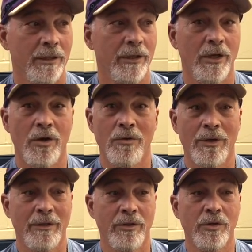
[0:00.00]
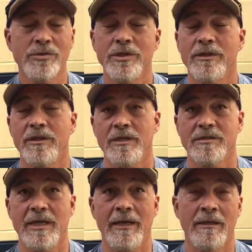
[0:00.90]
Those are the
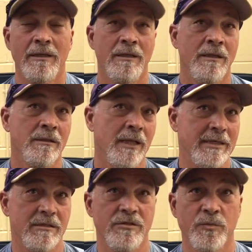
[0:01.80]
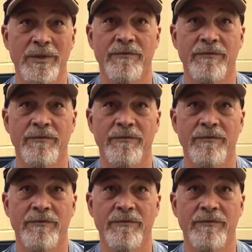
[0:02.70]
things that the lessons we